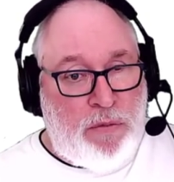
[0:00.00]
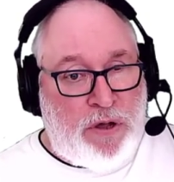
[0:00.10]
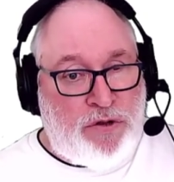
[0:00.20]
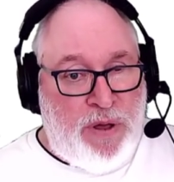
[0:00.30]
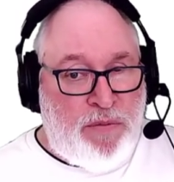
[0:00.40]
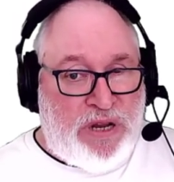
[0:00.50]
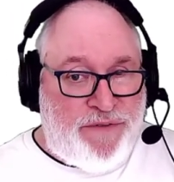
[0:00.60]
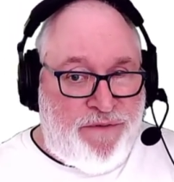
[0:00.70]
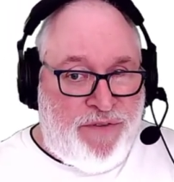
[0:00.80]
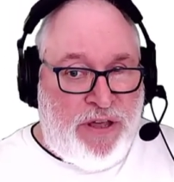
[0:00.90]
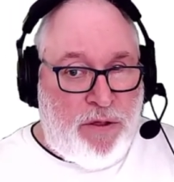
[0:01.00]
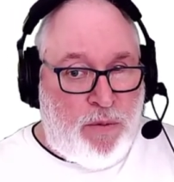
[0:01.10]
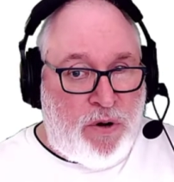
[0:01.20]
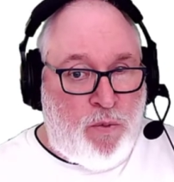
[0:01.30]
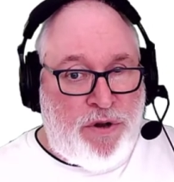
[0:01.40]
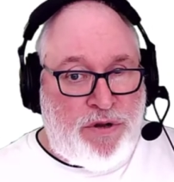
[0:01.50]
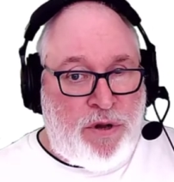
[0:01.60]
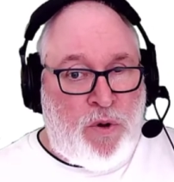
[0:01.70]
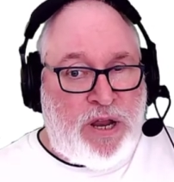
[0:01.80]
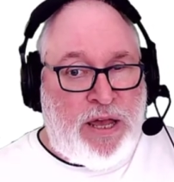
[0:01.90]
because remember it's feet that we want
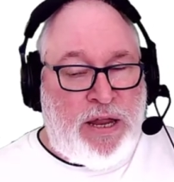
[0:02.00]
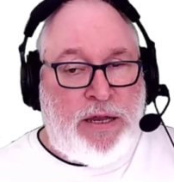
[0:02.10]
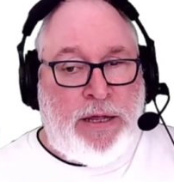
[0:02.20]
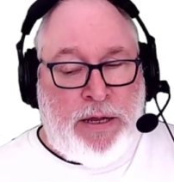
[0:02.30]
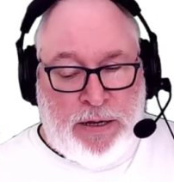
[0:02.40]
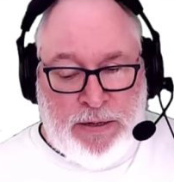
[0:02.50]
to work in here.